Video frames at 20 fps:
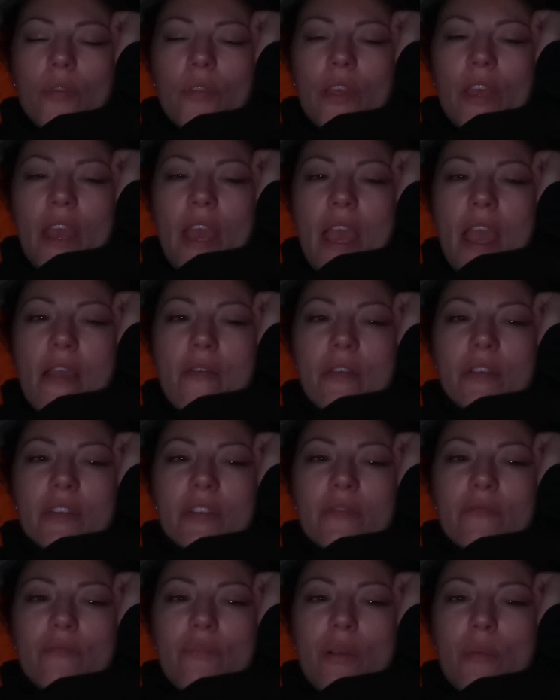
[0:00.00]
the
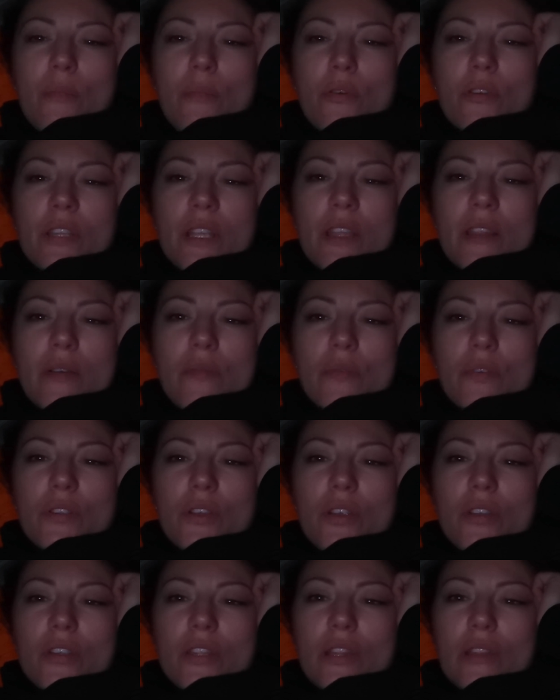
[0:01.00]
areas of my body that were
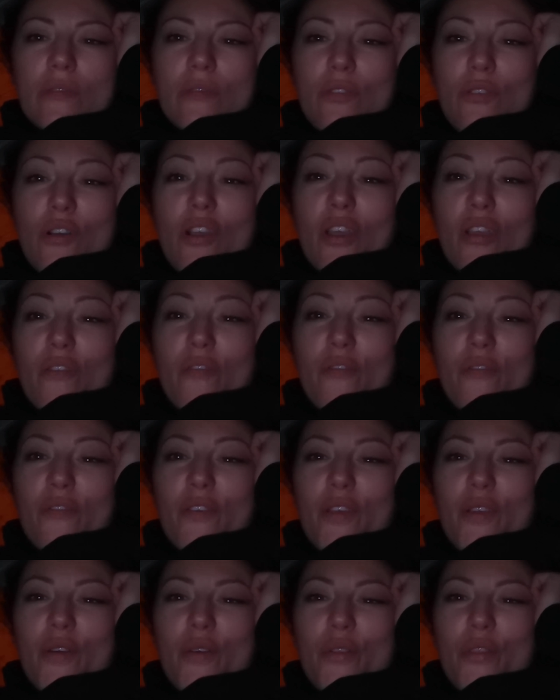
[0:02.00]
touching the floor, I could
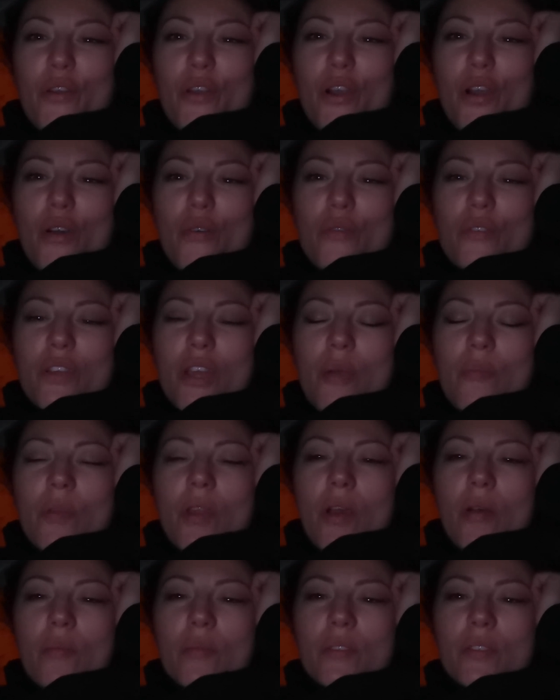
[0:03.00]
feel the cold
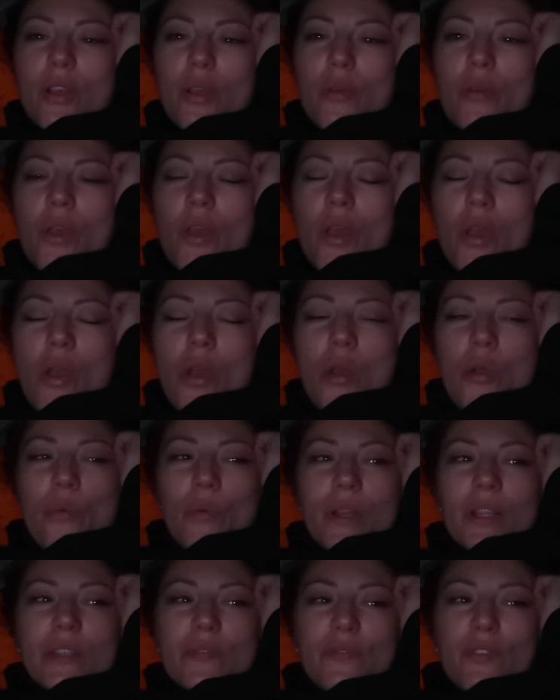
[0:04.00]
coming up. So
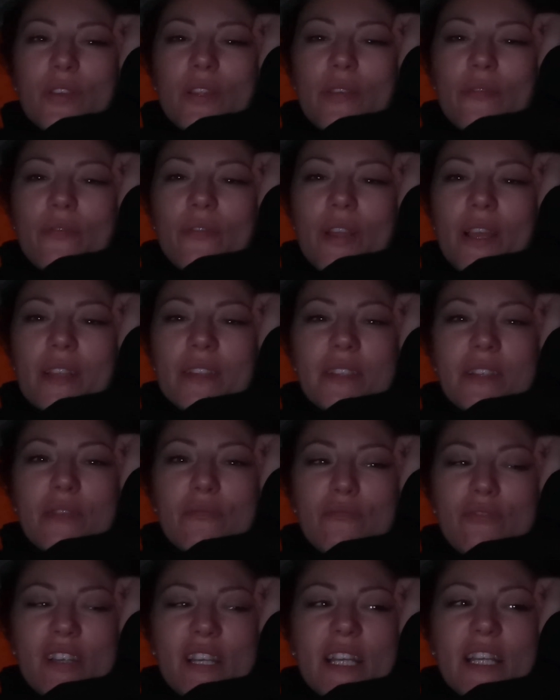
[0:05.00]
when it's fully inflated,
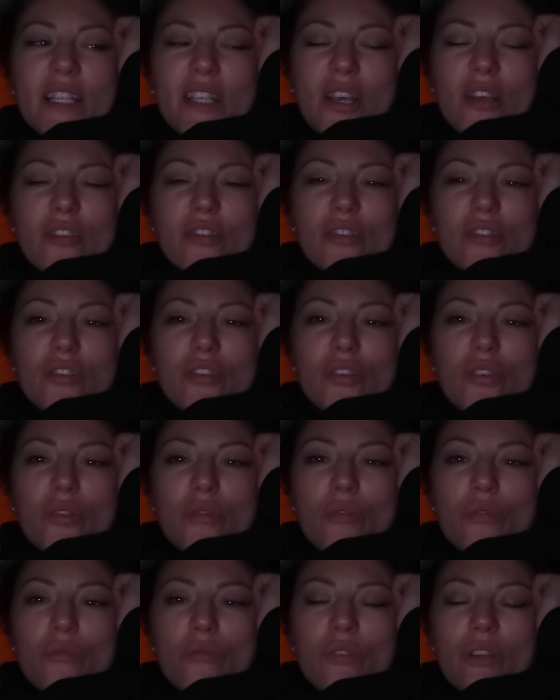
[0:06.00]
it really does
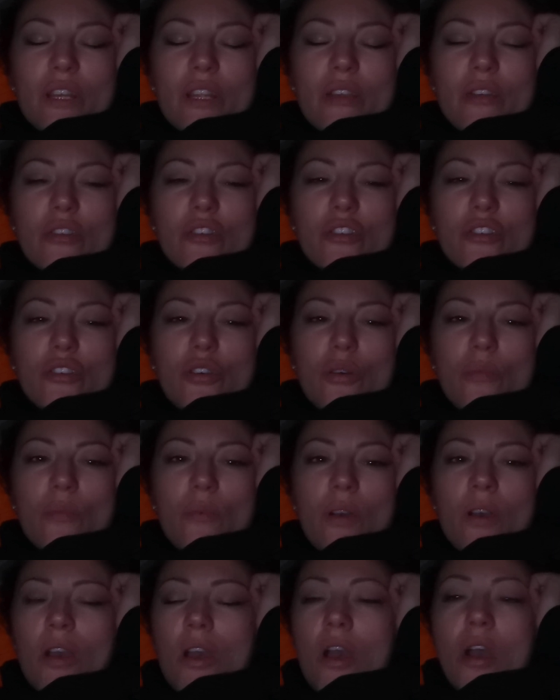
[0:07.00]
do a really good job.
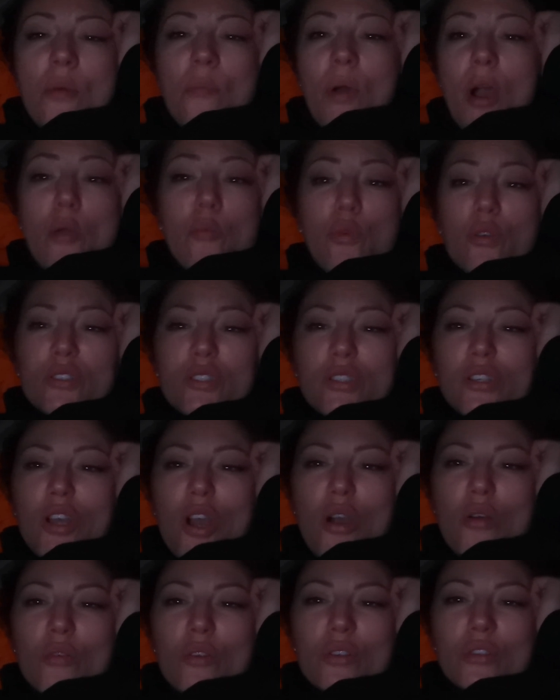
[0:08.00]
But I wasn't
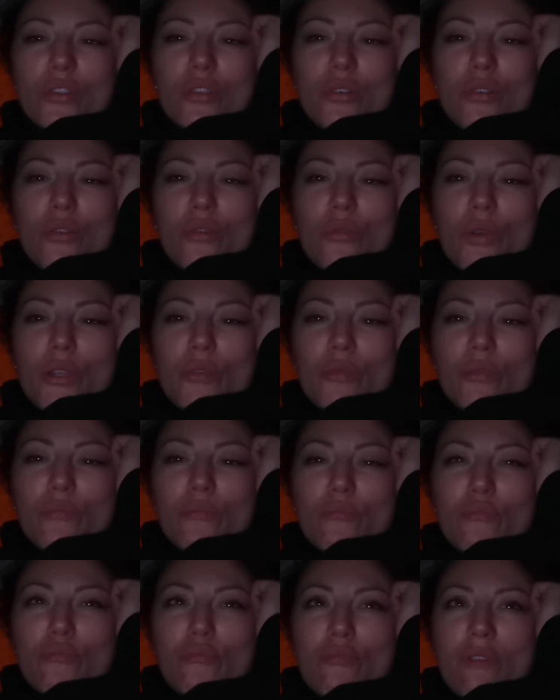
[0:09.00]
cold at all, which was
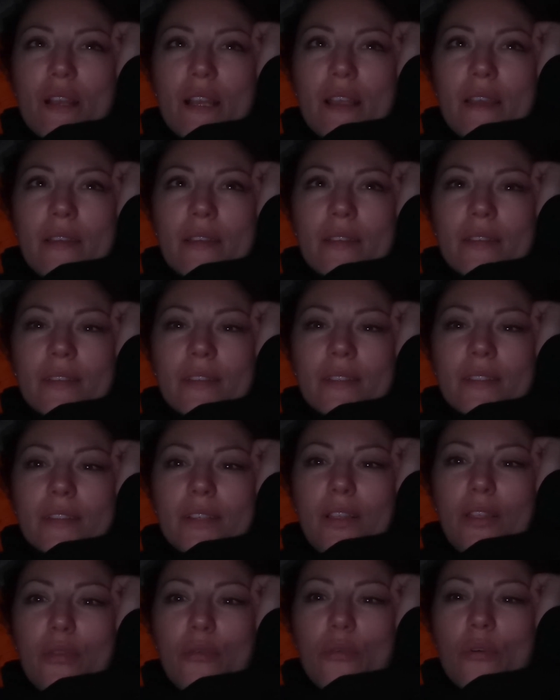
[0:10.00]
brilliant,
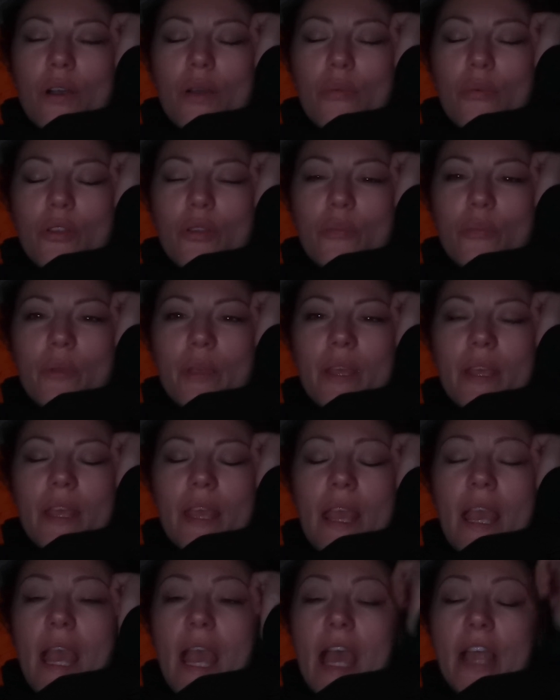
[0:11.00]
because I thought I would be,
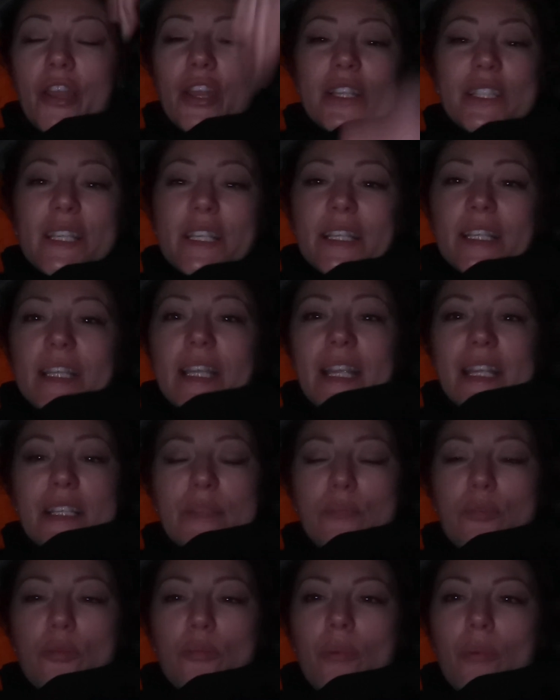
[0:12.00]
and I didn't need
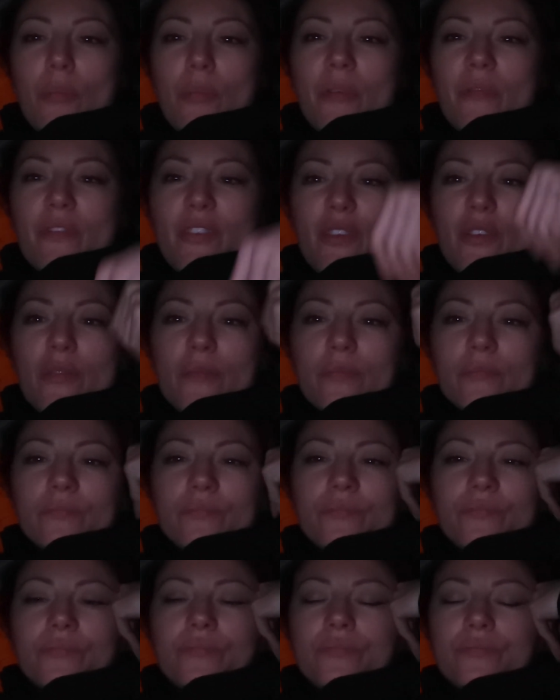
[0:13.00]
to put my bivvy on.
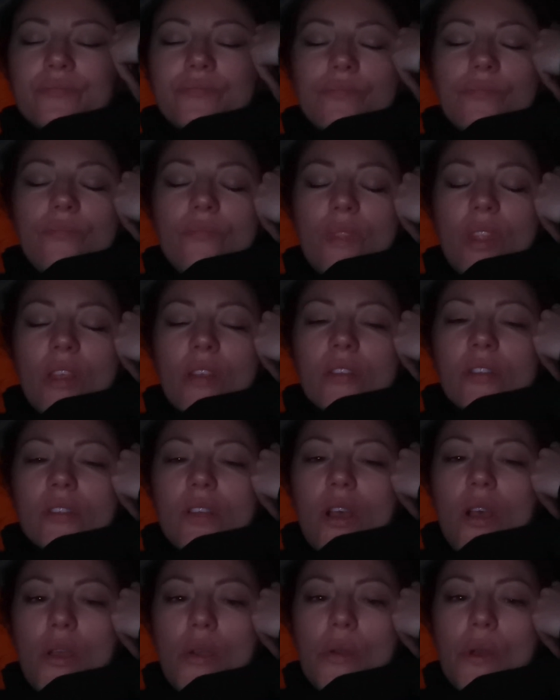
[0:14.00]

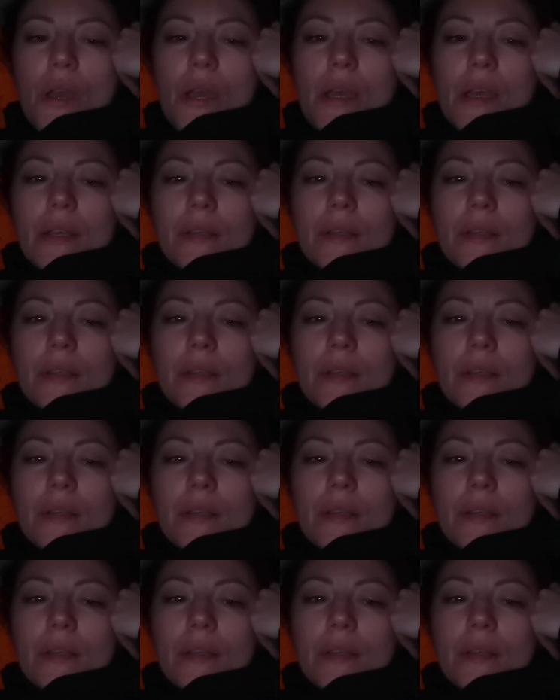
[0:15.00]
So